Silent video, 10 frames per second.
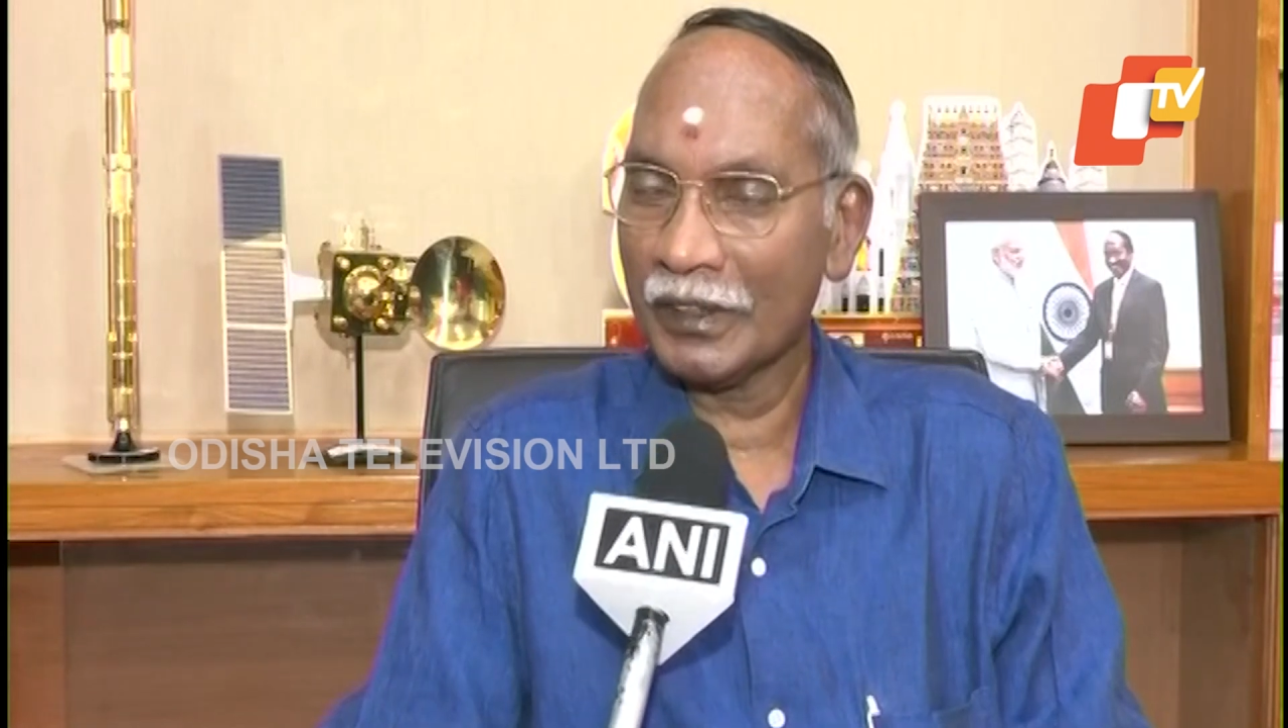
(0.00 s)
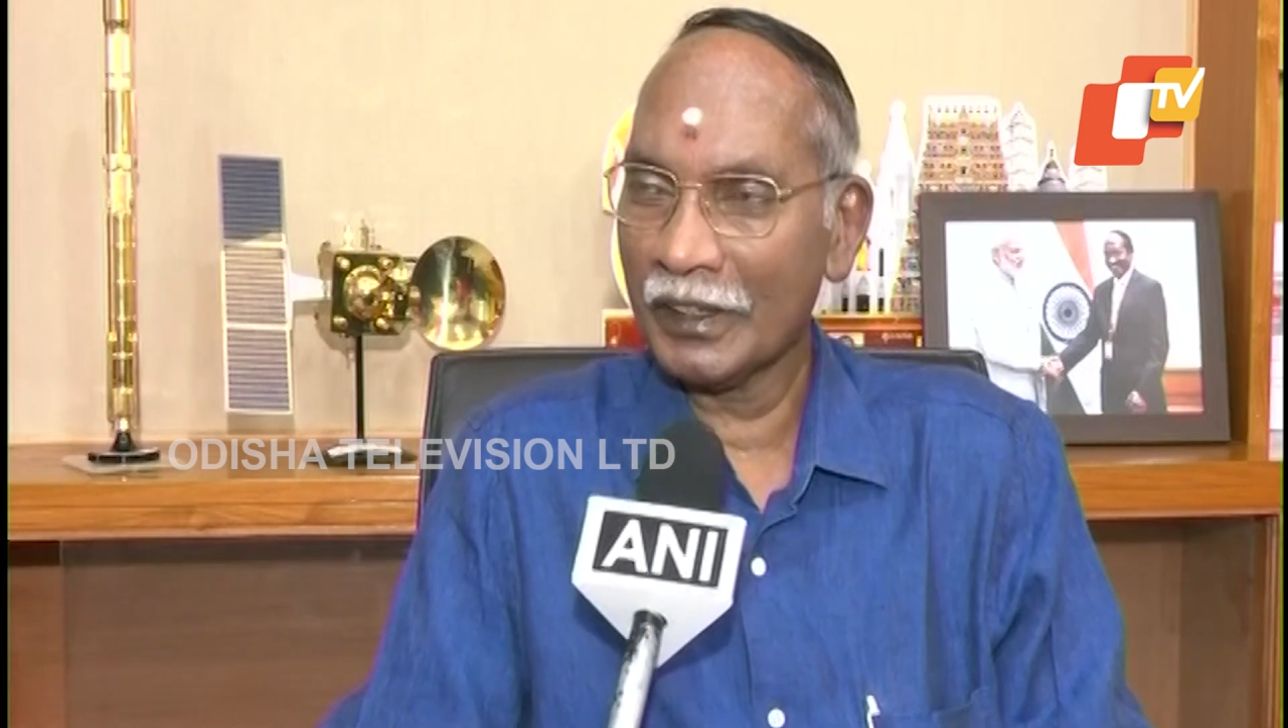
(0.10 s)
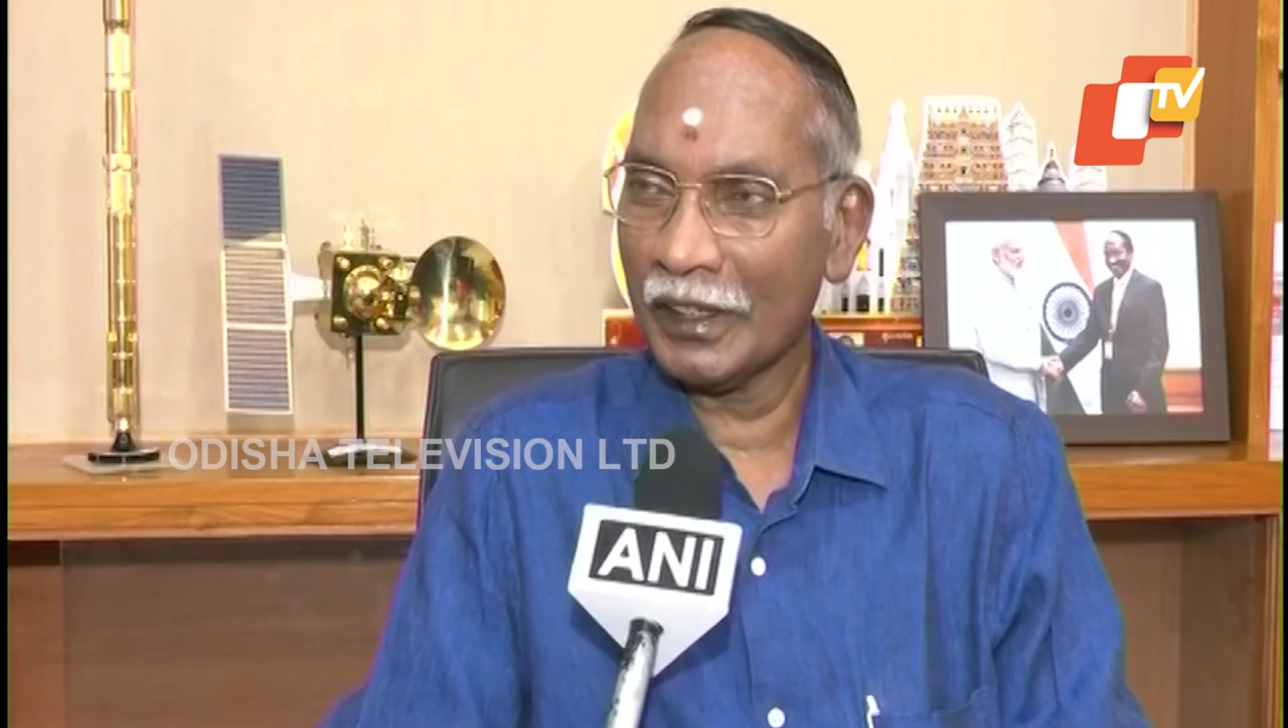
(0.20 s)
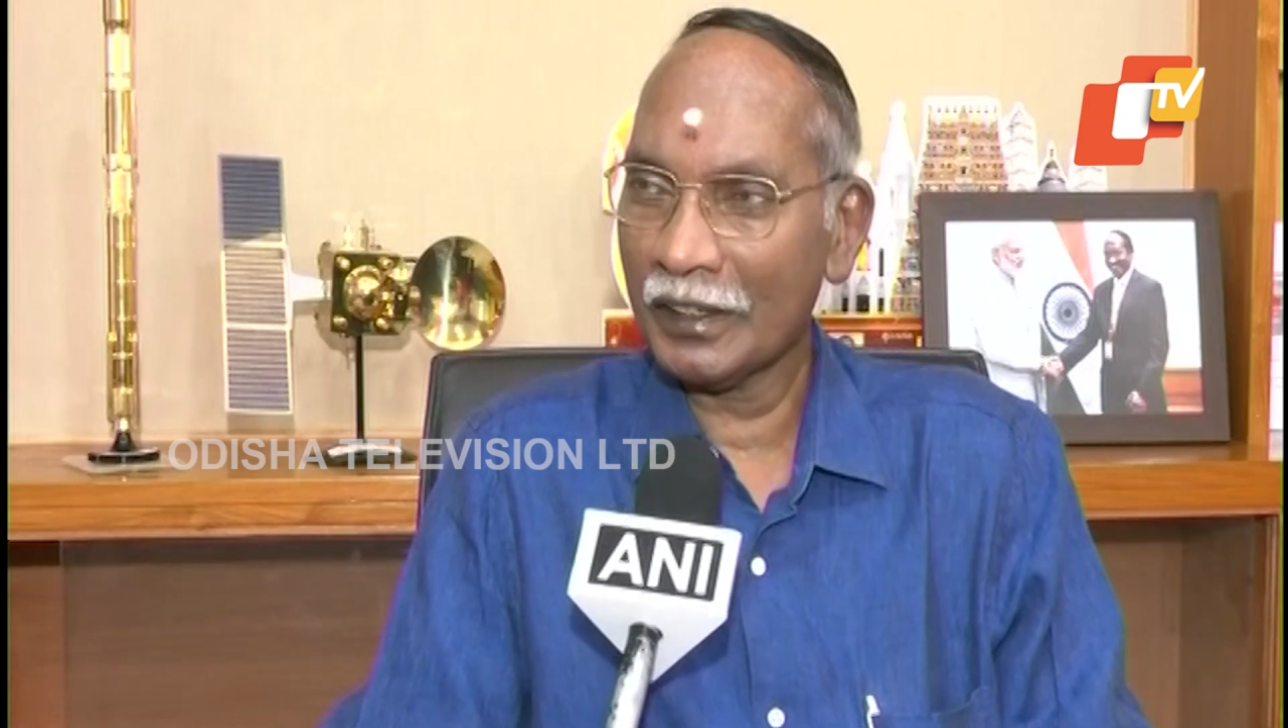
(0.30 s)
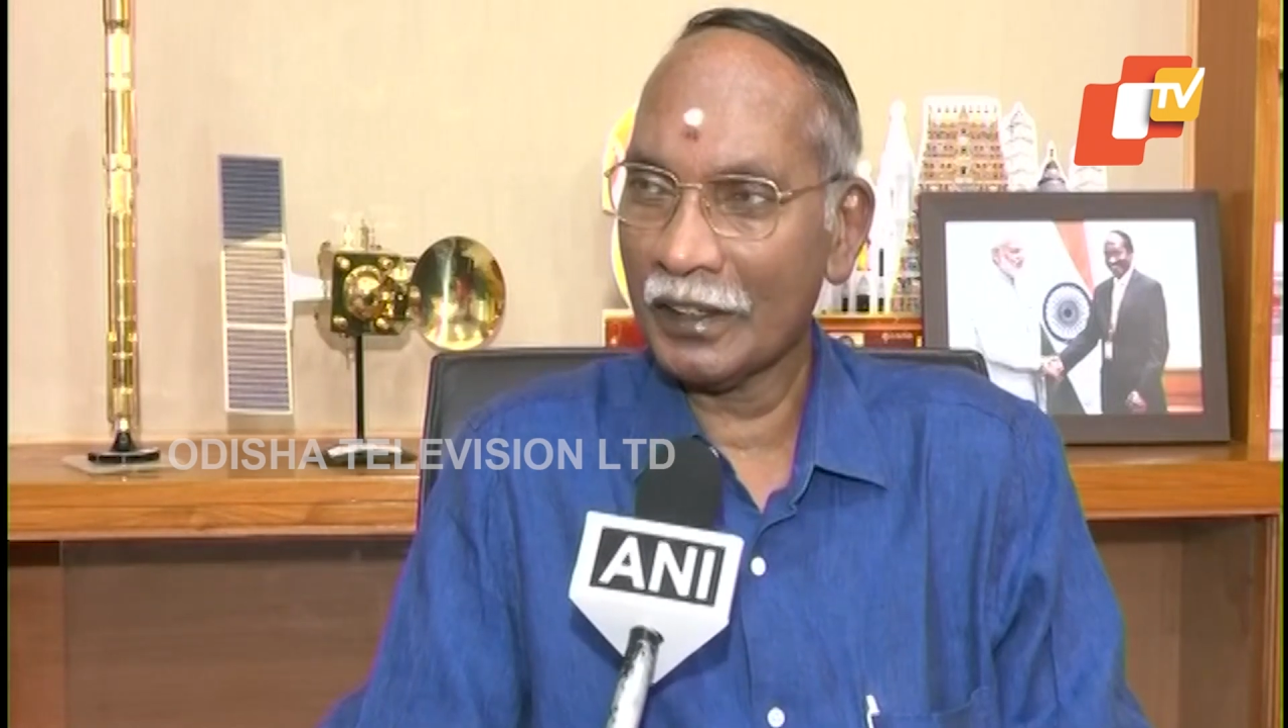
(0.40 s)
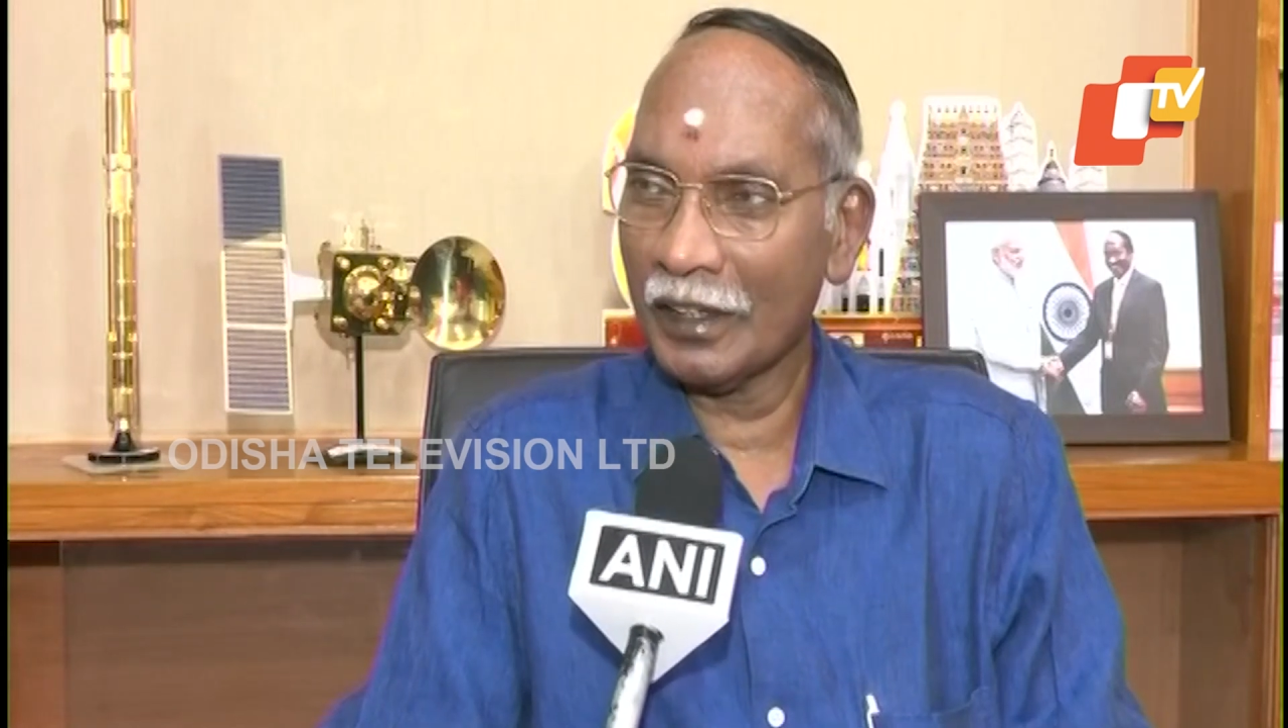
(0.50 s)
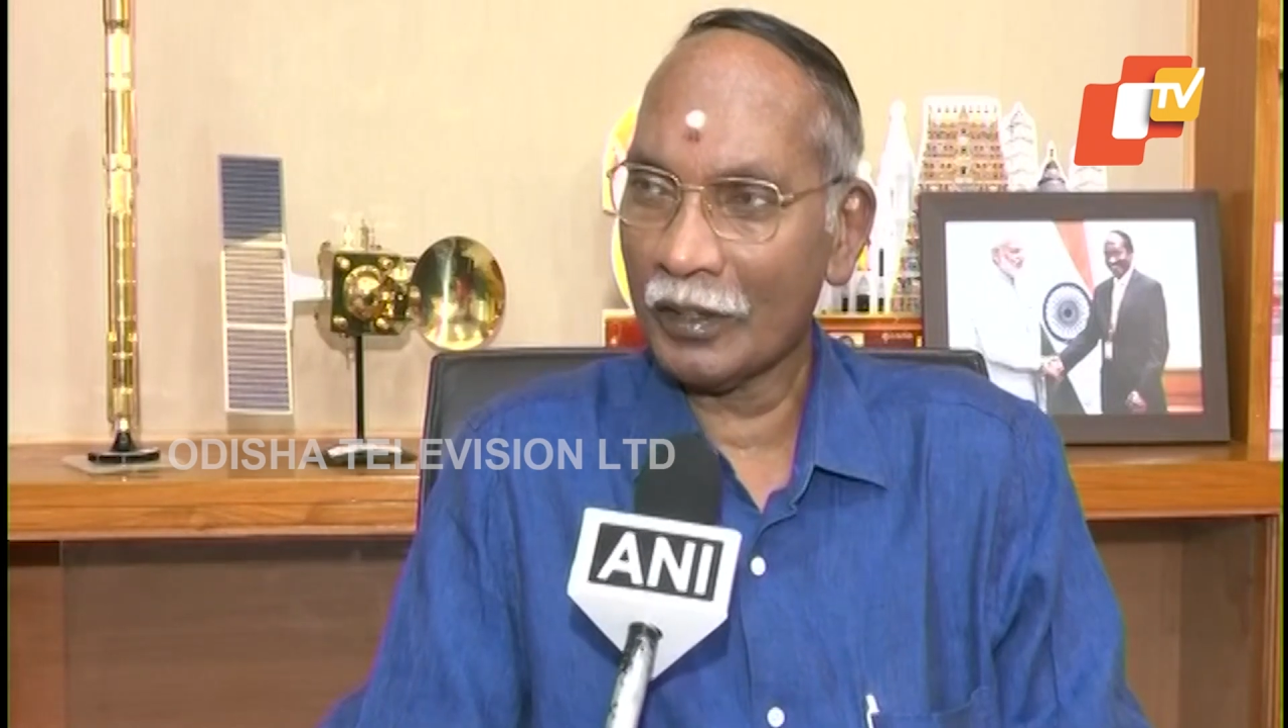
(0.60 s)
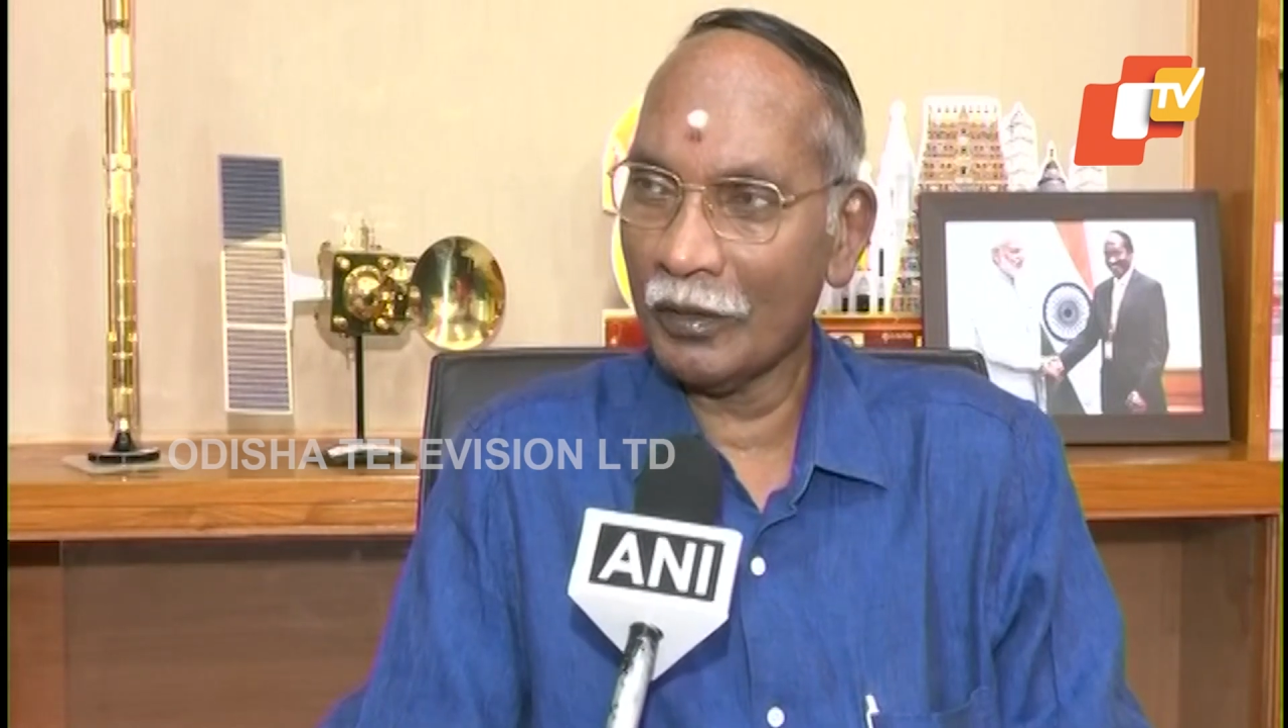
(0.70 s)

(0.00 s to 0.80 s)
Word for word: Uh, not